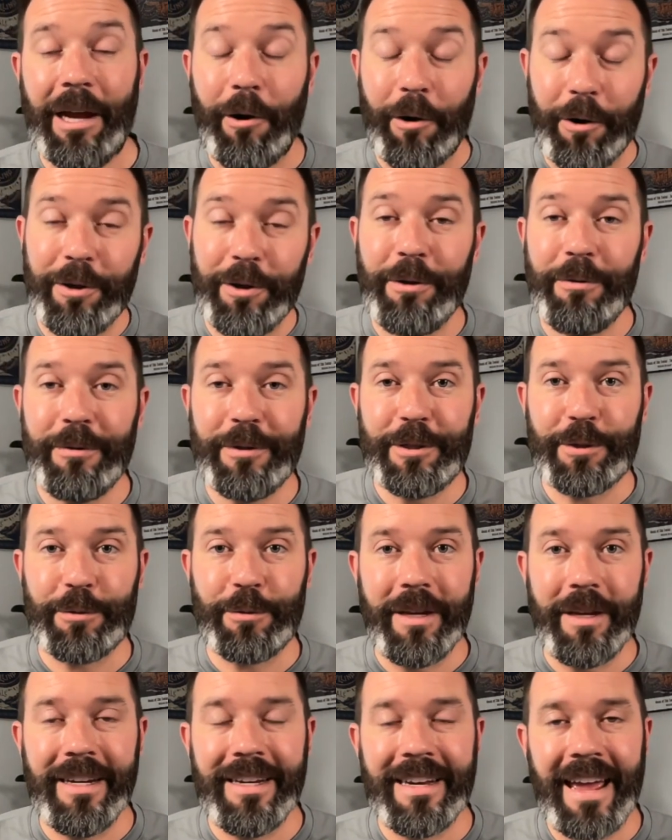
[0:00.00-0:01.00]
are you
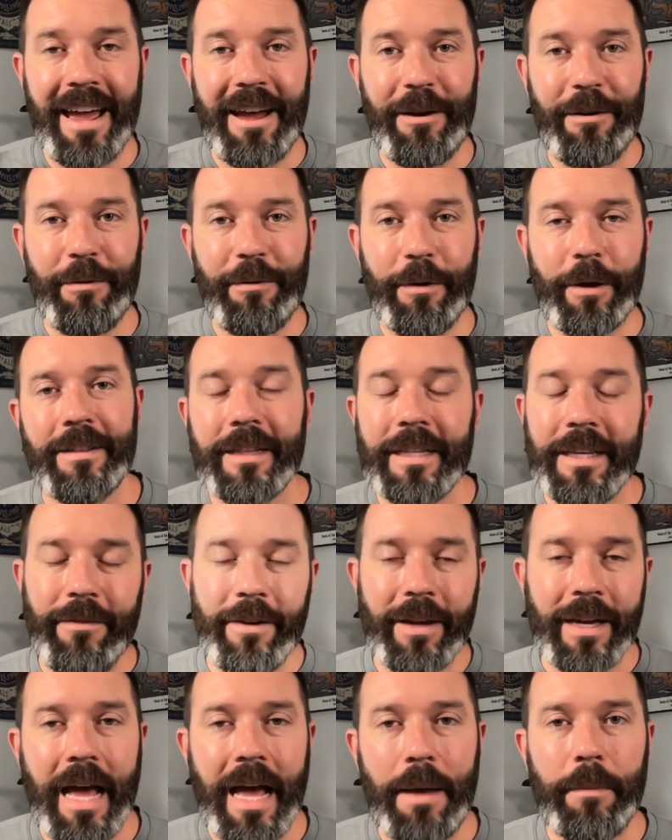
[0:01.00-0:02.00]
intrigued now? Leave a
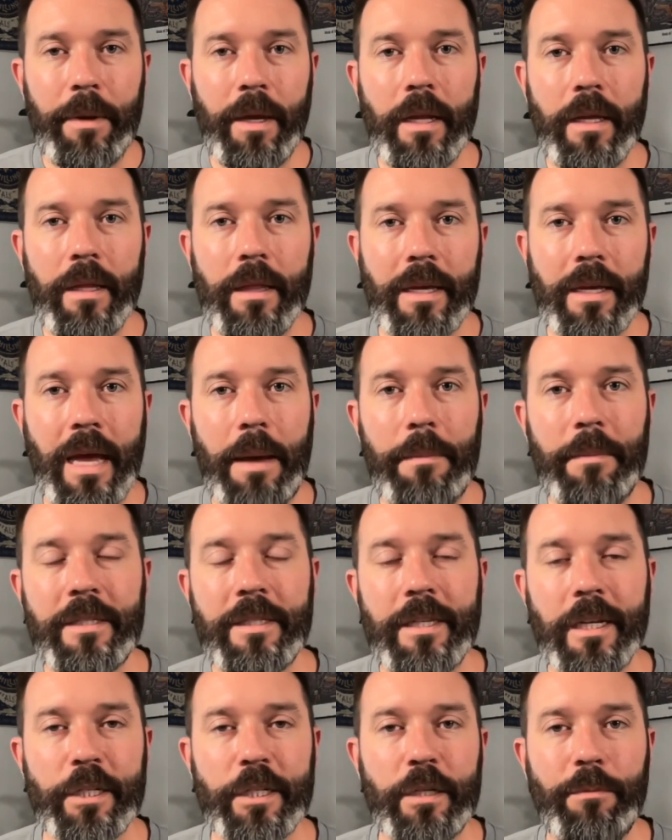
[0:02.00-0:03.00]
comment in the comment
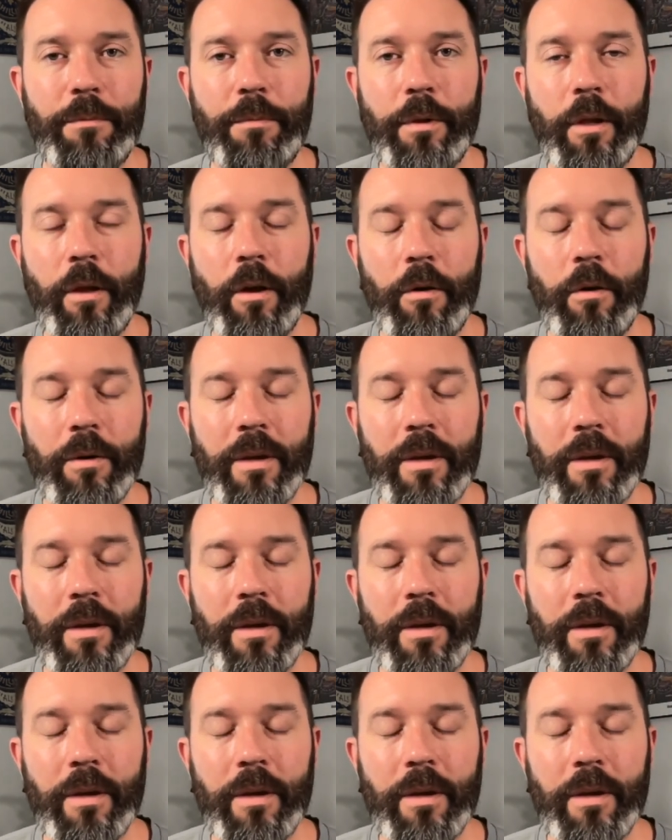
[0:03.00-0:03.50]
section below.